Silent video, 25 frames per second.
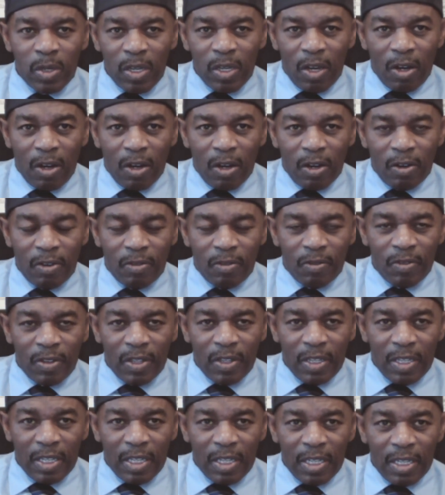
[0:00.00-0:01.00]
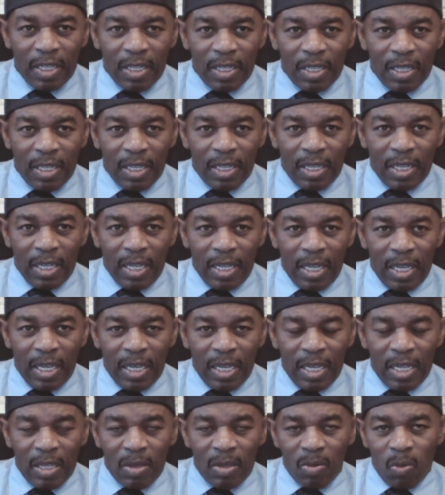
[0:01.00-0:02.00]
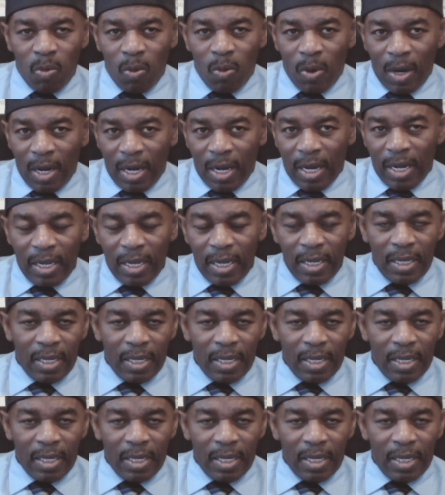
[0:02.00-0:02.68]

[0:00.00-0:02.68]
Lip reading: are and why